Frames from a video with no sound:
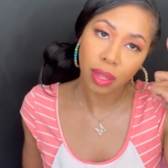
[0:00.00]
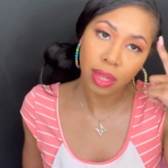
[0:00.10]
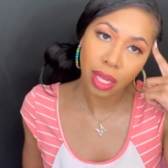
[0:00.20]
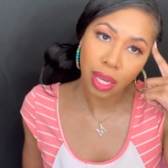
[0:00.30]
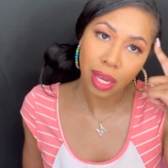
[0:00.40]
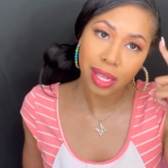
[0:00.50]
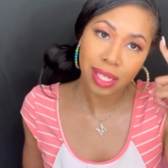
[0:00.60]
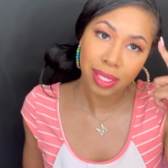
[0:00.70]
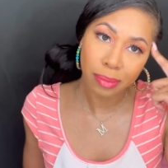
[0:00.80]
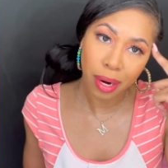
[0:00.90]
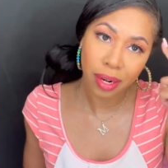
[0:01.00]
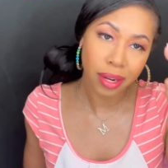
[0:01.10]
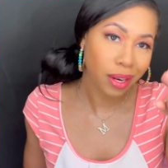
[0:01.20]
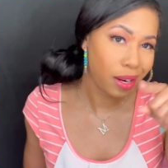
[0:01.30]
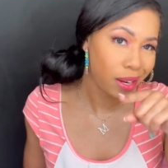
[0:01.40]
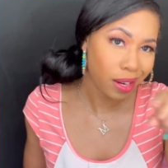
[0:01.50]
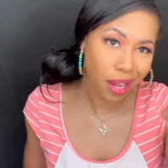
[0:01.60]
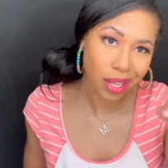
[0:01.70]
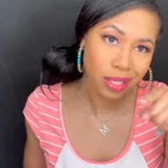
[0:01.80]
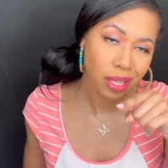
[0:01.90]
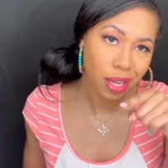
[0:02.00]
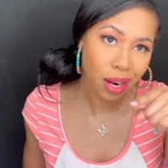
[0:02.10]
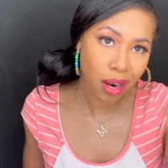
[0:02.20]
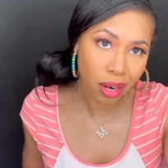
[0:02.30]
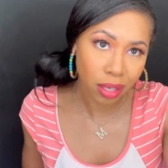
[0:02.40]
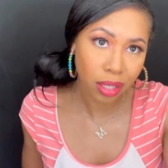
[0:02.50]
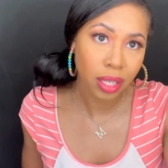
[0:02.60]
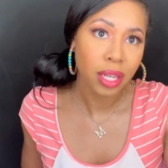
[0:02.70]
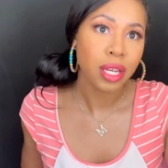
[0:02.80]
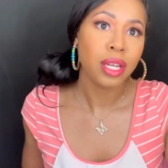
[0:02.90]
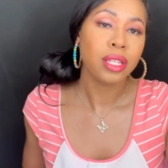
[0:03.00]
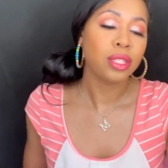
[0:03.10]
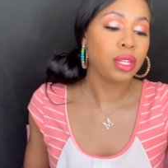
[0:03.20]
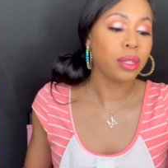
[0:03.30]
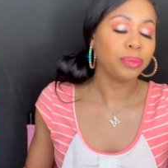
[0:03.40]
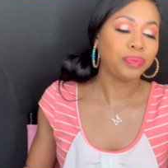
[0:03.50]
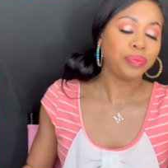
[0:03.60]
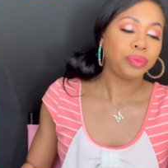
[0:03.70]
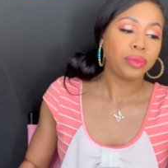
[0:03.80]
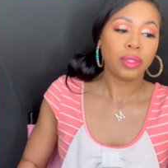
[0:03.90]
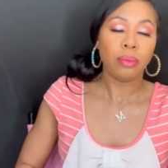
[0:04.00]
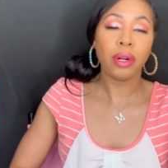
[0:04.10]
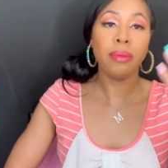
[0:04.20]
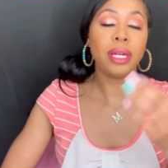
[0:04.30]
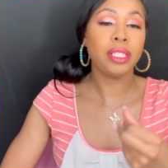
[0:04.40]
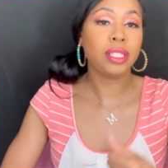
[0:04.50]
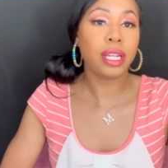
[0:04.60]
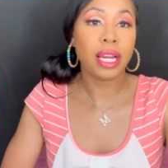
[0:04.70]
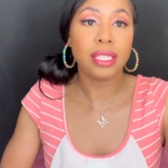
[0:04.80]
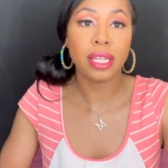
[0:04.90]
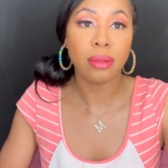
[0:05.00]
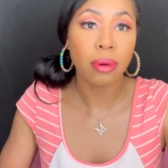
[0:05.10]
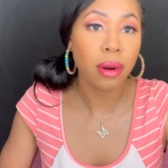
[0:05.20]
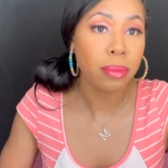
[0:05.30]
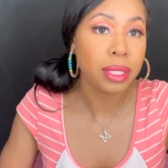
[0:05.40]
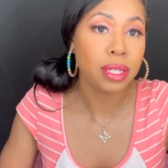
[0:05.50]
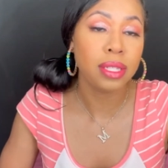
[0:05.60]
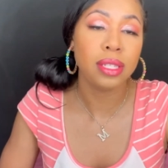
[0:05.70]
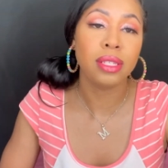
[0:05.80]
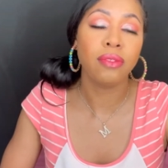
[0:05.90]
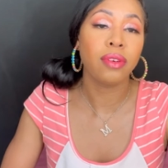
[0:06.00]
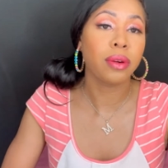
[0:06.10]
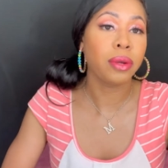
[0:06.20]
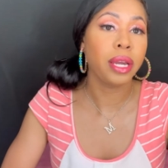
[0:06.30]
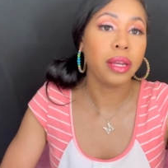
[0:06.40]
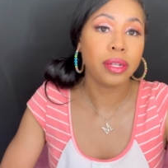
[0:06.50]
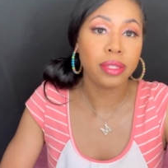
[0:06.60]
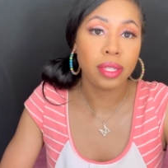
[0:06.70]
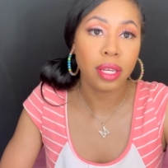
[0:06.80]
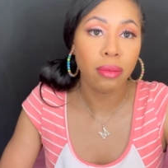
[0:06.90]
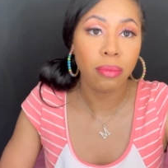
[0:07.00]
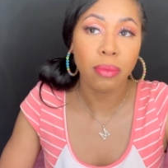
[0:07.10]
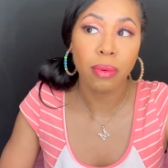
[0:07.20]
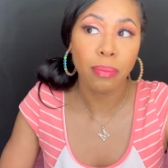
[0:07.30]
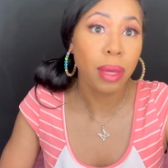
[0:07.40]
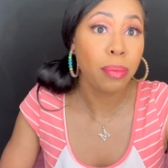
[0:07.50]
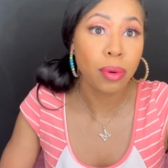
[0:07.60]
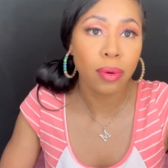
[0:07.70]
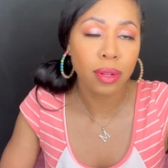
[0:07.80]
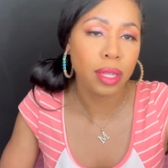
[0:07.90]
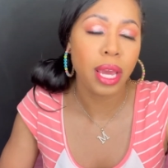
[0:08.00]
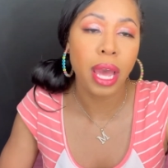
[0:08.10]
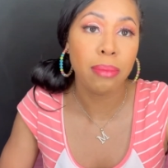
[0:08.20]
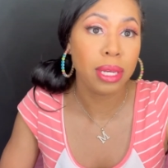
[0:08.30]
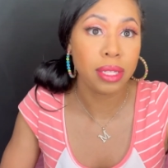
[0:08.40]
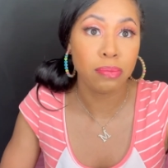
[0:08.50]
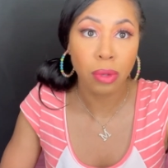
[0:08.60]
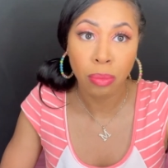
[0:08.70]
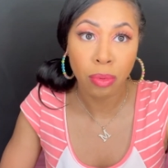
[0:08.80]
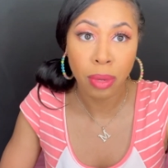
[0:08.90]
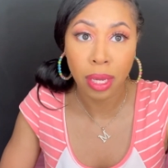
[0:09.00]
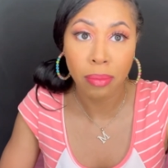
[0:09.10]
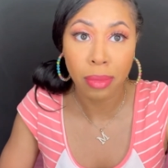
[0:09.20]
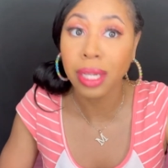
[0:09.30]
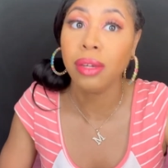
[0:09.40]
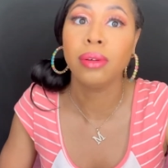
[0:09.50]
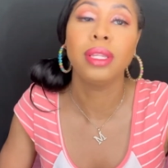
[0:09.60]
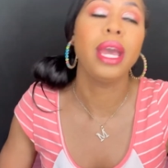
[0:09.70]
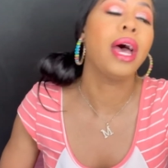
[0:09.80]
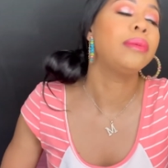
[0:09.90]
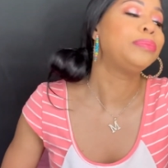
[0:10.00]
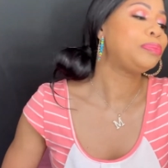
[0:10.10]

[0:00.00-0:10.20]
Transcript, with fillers: Think smarter, not harder. So pretty much, like I said, the program is an incentive for creators to keep people on the app because people make money on the app.